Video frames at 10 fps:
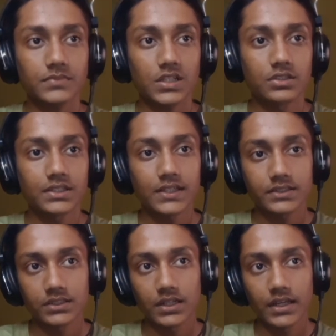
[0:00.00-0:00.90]
So he attacks
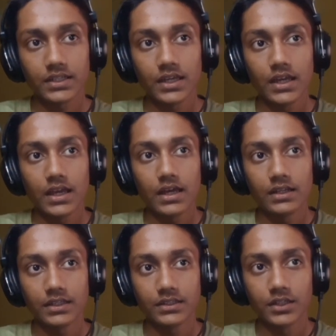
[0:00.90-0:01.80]
the knight
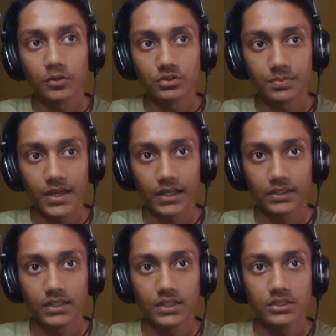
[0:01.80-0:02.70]
and it goes back.
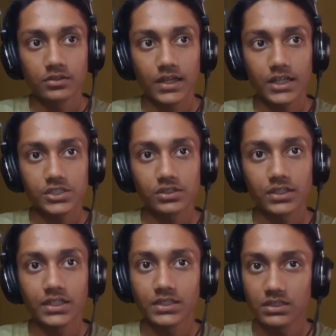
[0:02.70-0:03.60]
So
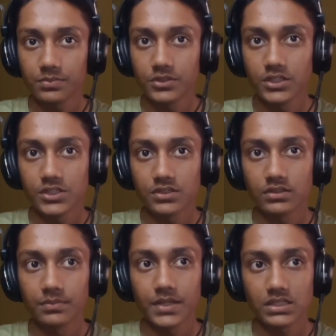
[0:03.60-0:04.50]
actually in this position,
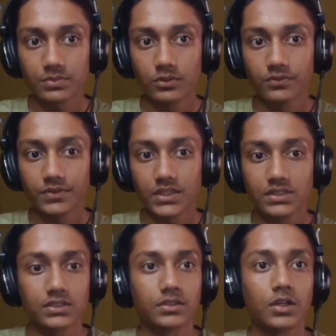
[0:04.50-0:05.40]
the best move is
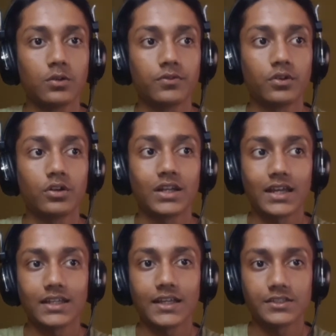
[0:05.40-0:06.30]
to go for
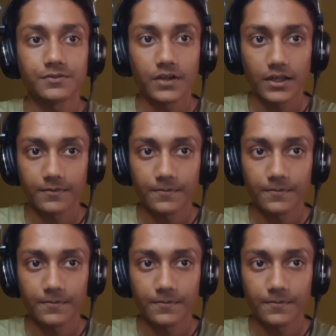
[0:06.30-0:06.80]
knight h5.